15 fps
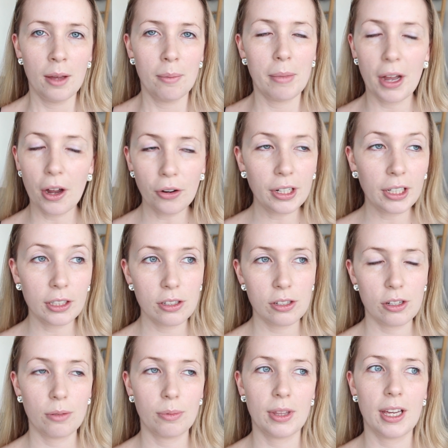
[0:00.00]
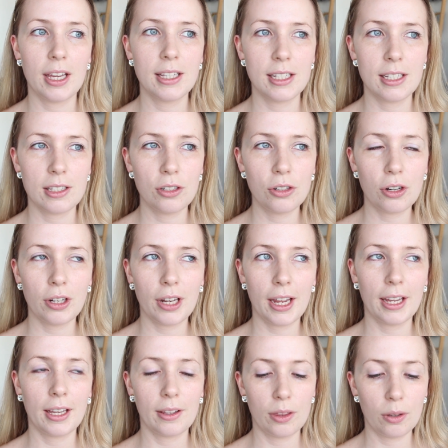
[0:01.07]
My only concern with it is it's not
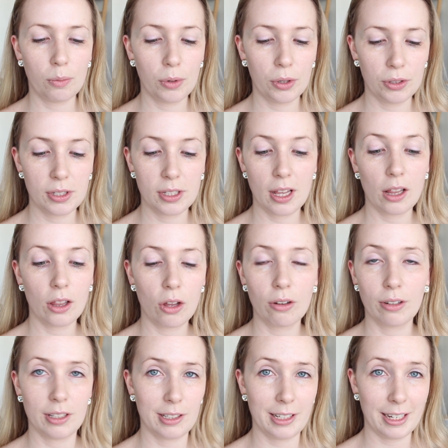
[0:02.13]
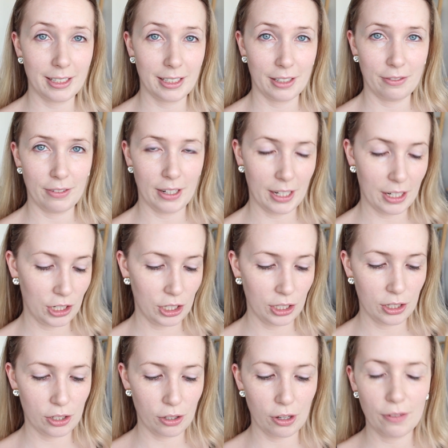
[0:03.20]
like the world's longest lasting
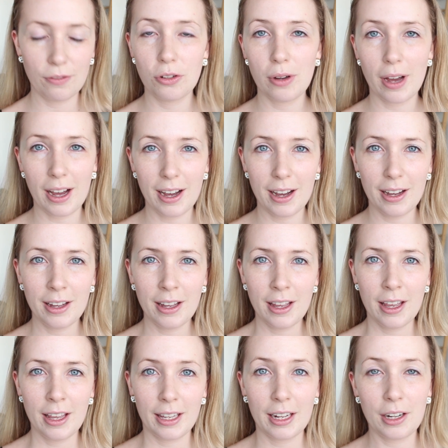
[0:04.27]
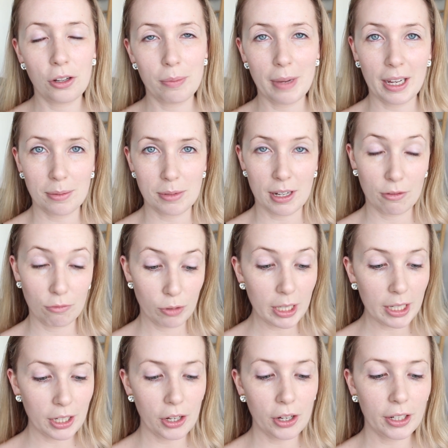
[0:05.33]
foundation, so if you are getting your makeup done
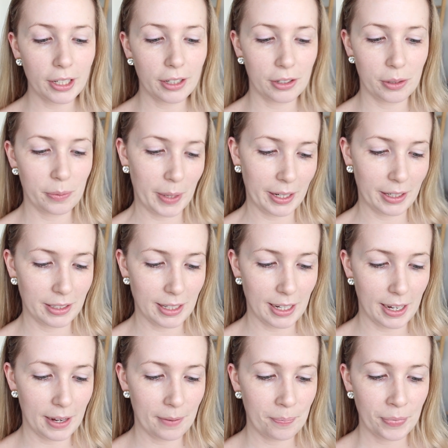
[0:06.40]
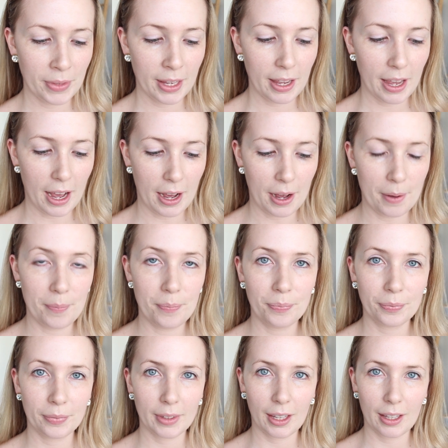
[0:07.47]
really early on your wedding day,
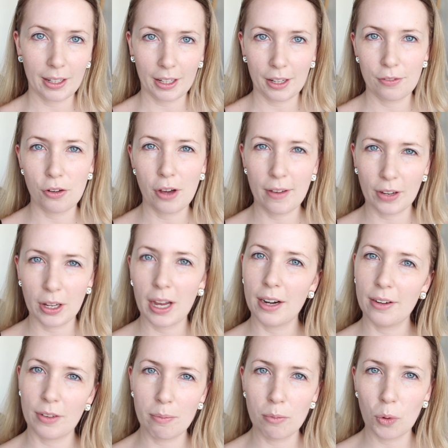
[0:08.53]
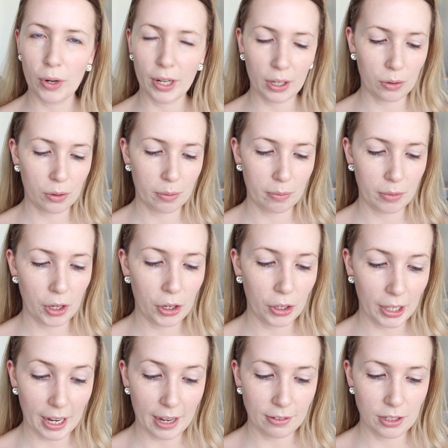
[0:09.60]
like if you're having kind of a morning or
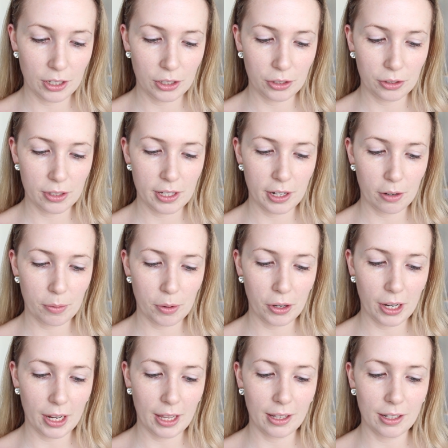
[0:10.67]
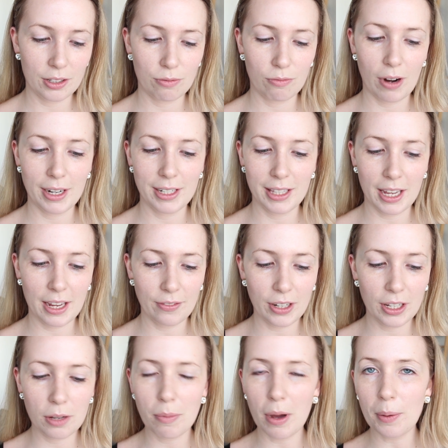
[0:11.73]
early afternoon ceremony and it's right to the
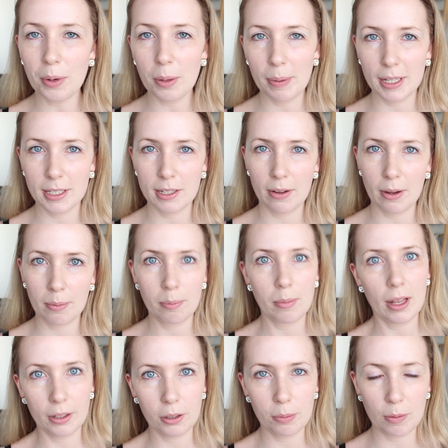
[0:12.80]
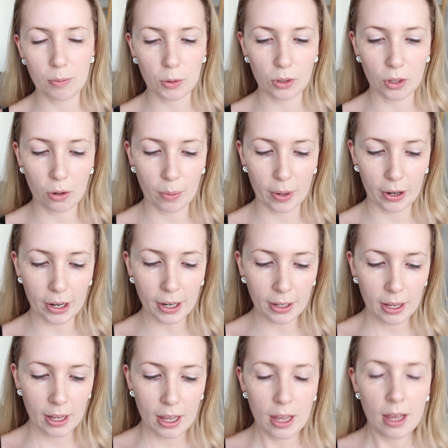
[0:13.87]
evening, you might want to pick something a little bit more long wearing.
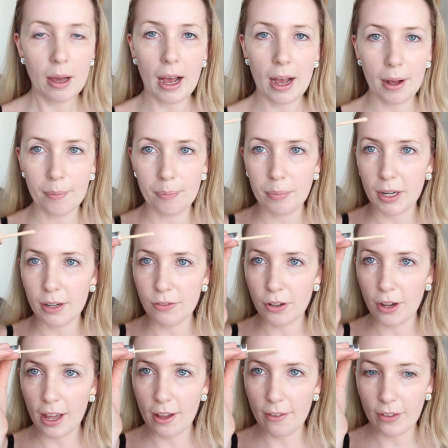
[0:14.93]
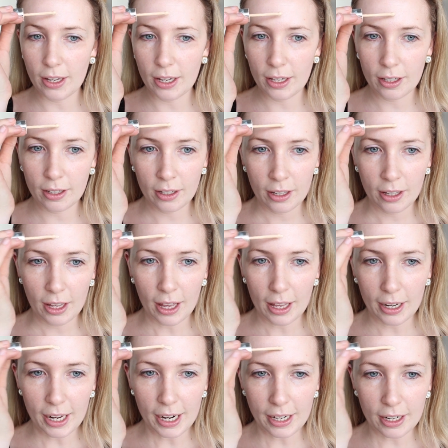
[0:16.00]
But if you're having a
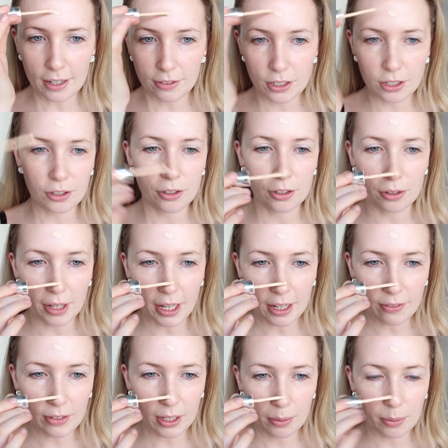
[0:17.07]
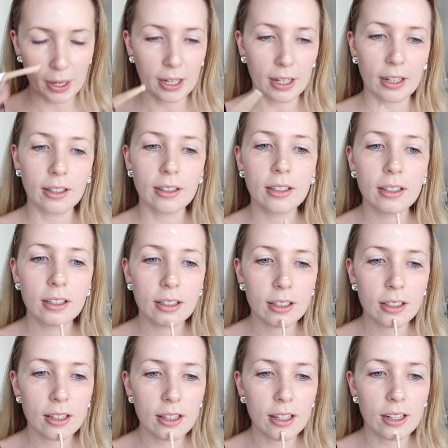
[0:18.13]
late afternoon or evening wedding,
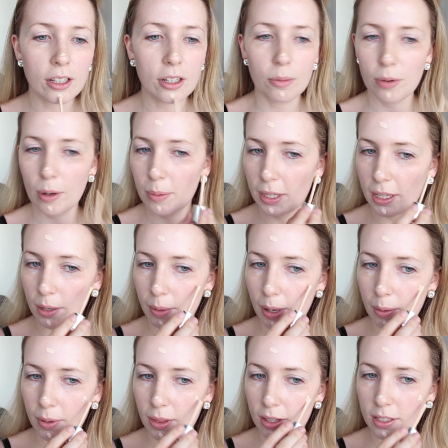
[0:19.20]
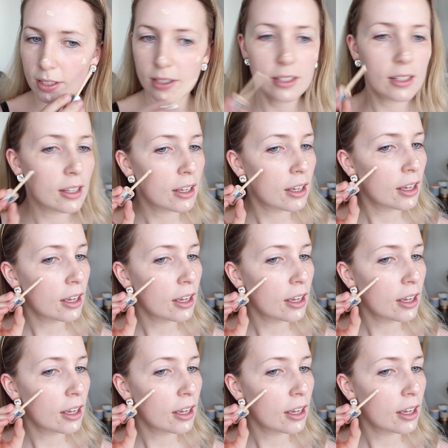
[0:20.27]
then you could probably get away with this.